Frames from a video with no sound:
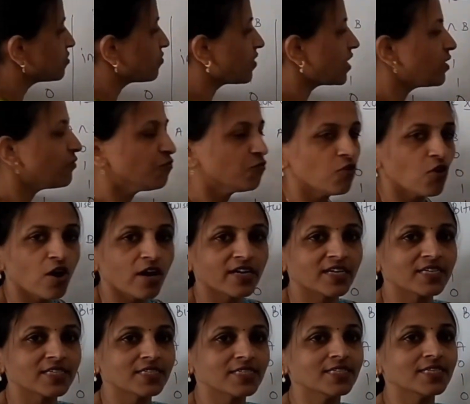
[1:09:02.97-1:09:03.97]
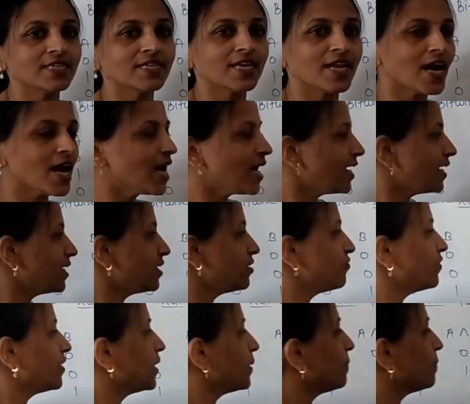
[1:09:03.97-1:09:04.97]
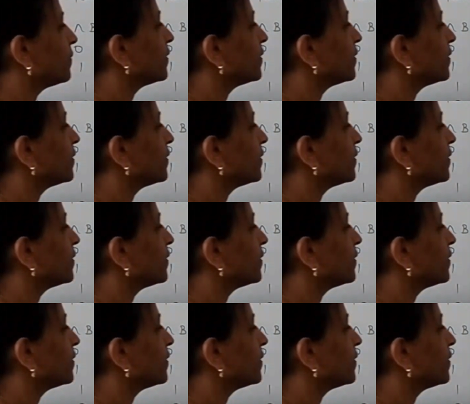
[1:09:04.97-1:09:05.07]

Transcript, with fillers: one, forty-nine will be